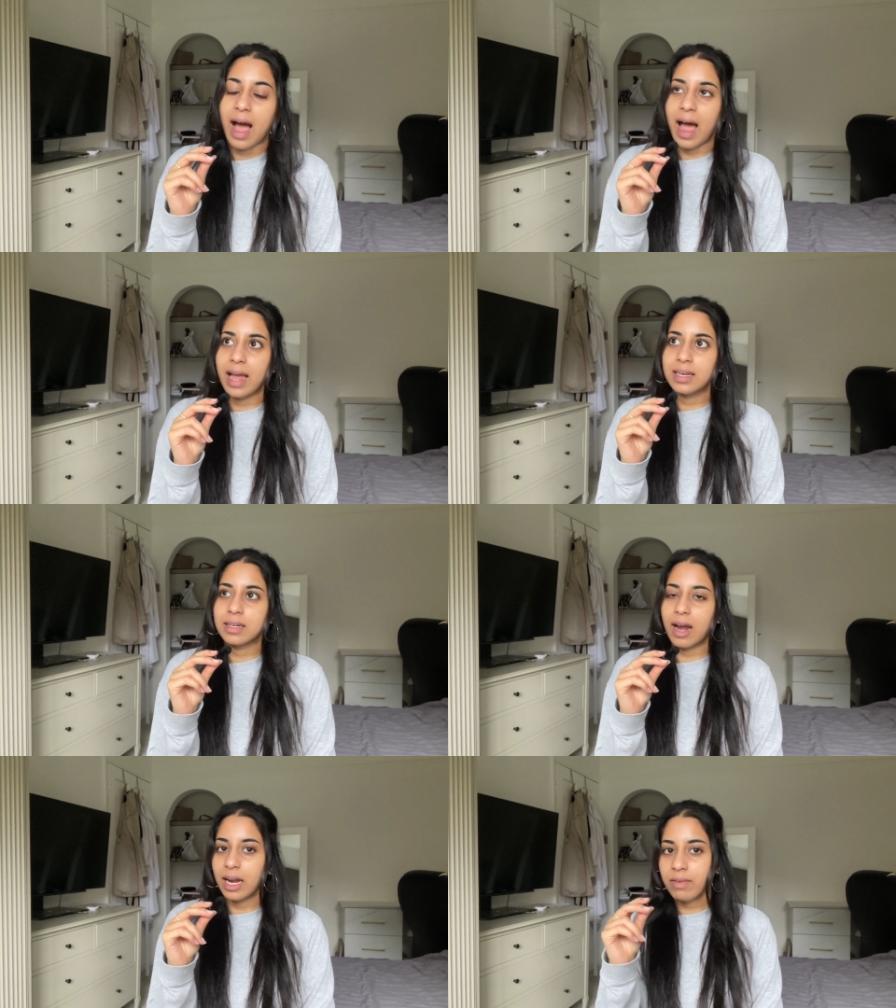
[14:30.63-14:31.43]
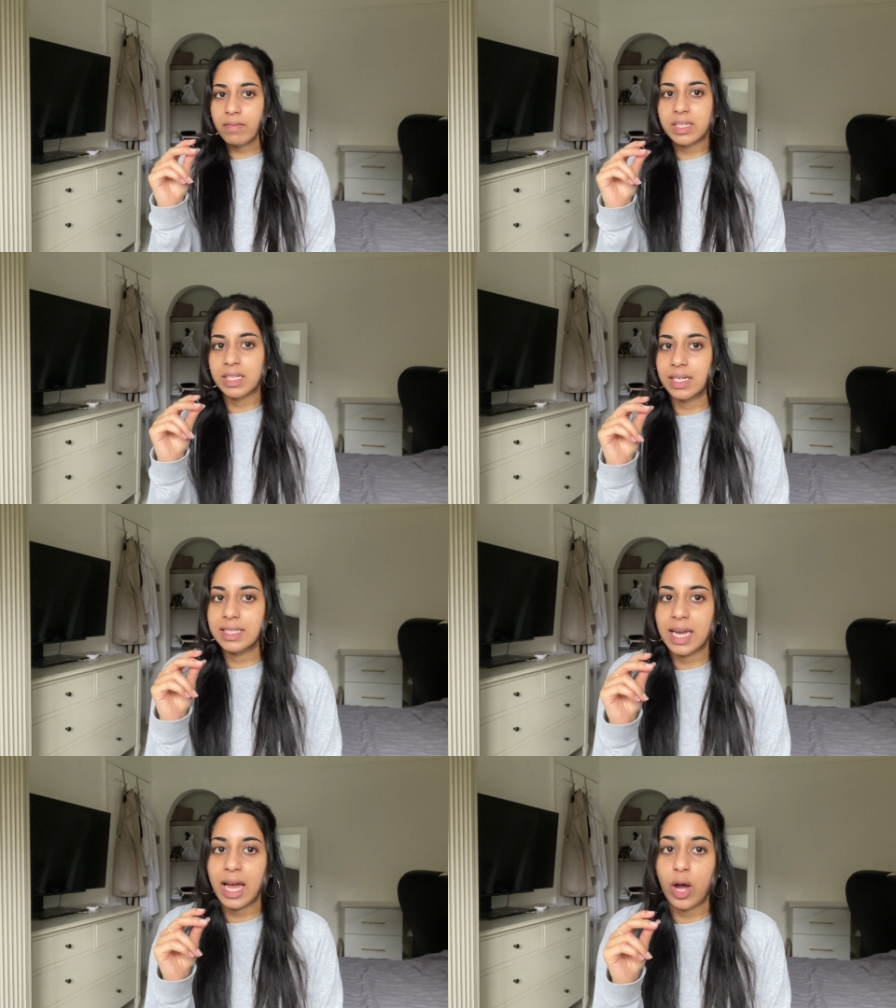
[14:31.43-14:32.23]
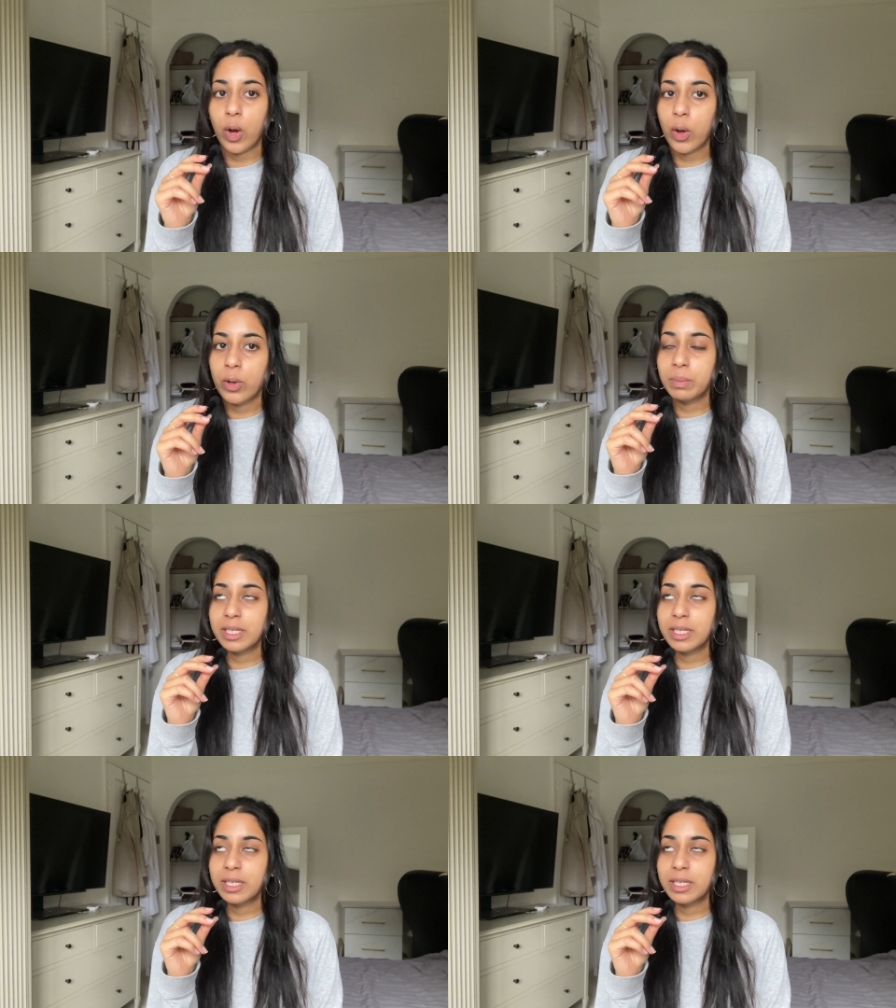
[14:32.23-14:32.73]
and kind of have a study day at home.